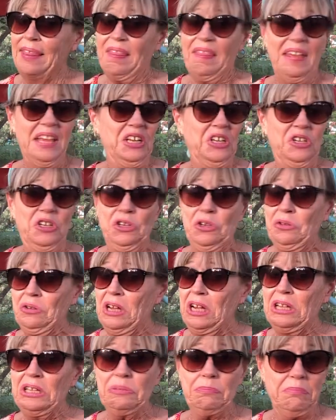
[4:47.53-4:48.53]
They do
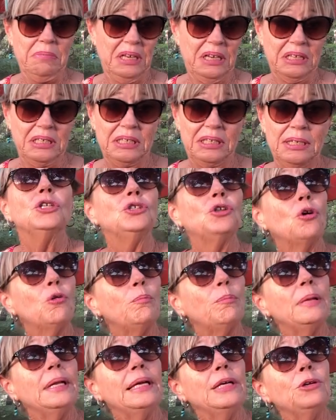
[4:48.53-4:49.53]
not mix. Don't
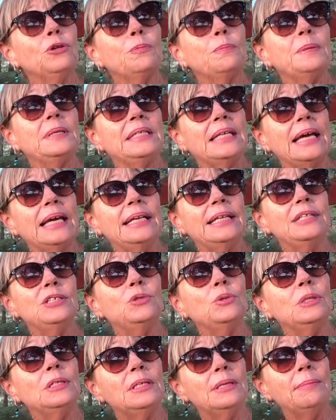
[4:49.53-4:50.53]
plant your
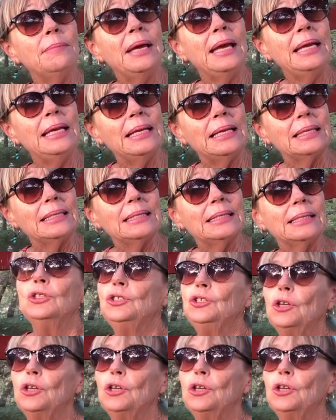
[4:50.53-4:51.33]
potatoes with tomatoes.